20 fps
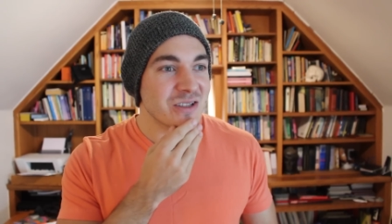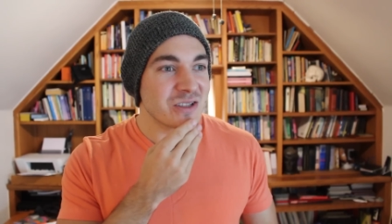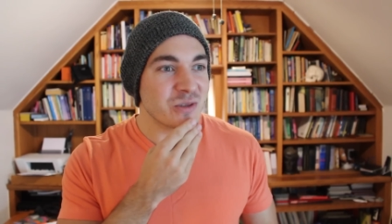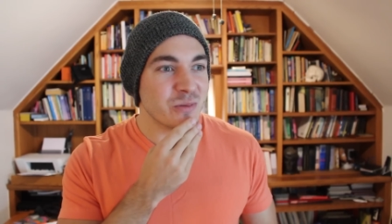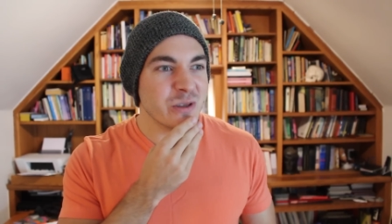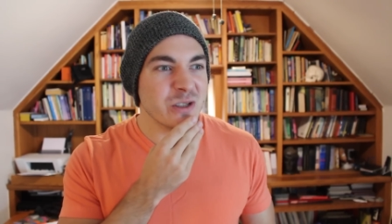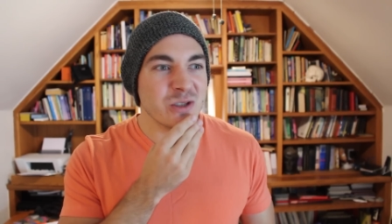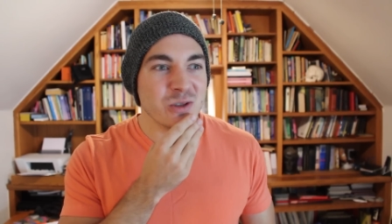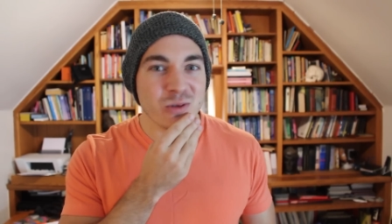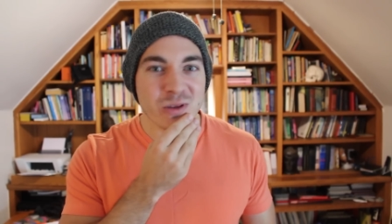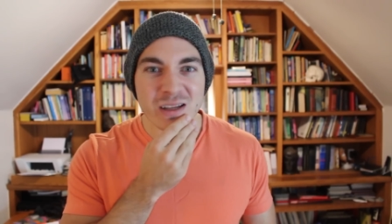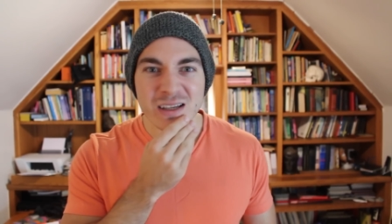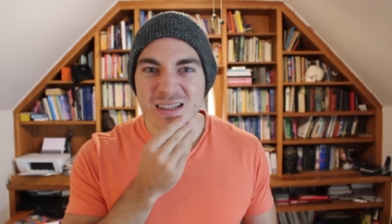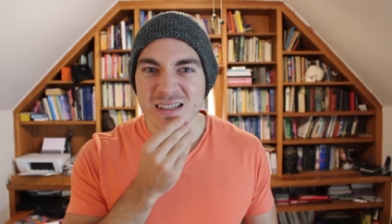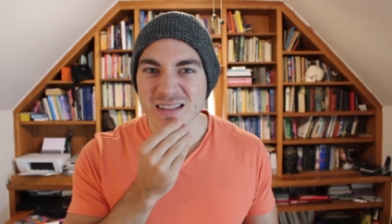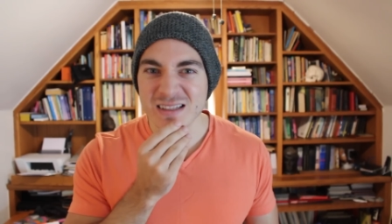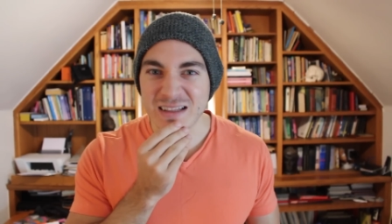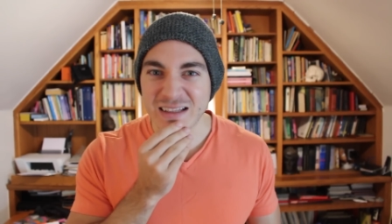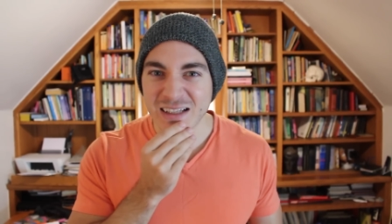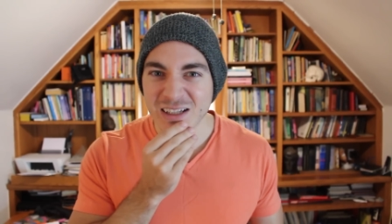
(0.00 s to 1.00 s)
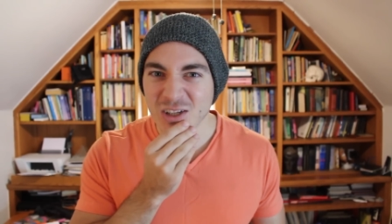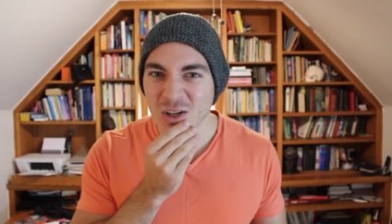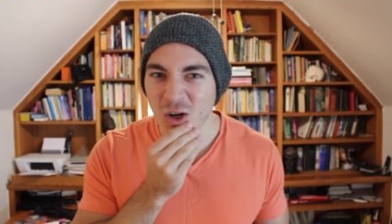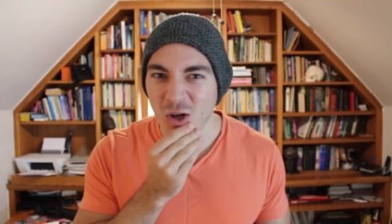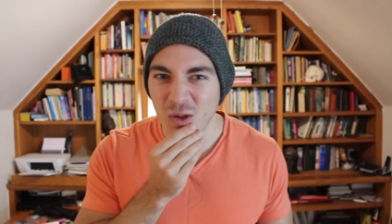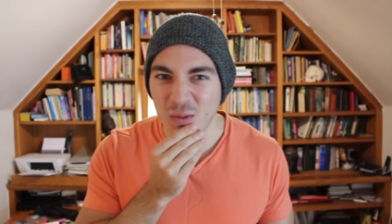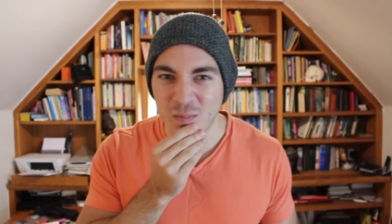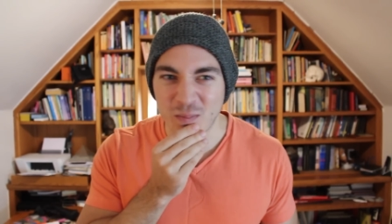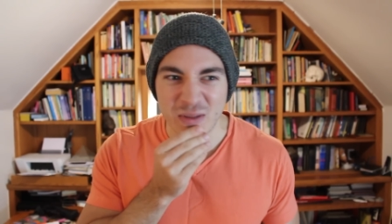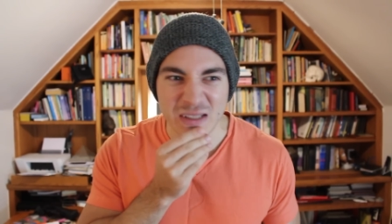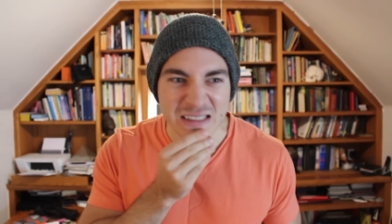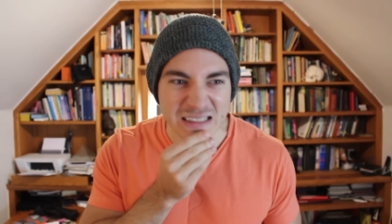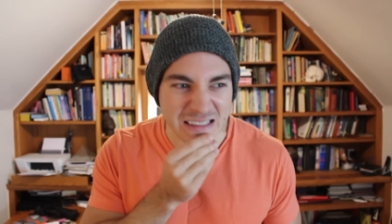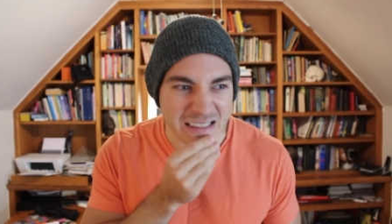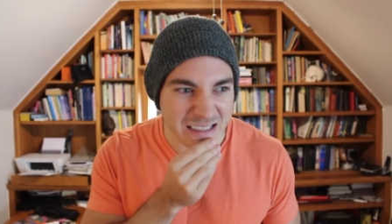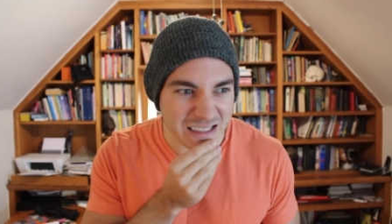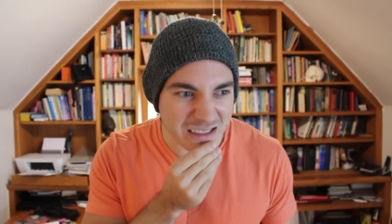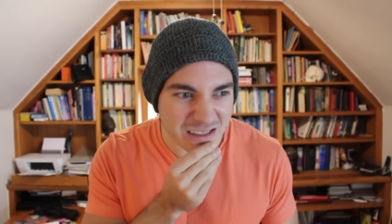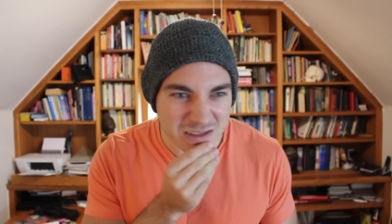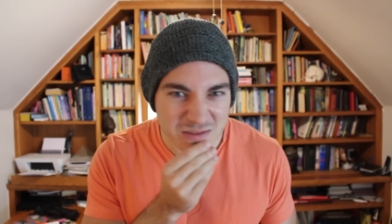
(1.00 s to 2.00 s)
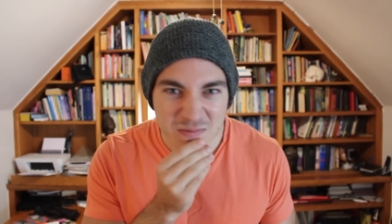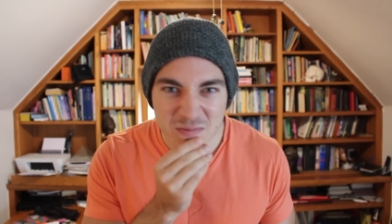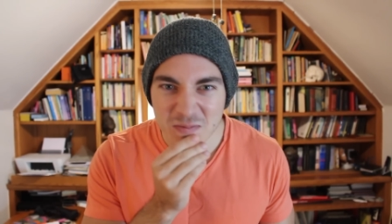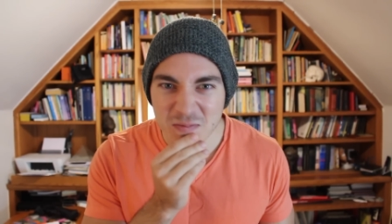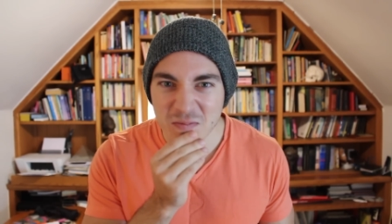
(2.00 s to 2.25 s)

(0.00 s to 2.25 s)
do we do this thing called peeing?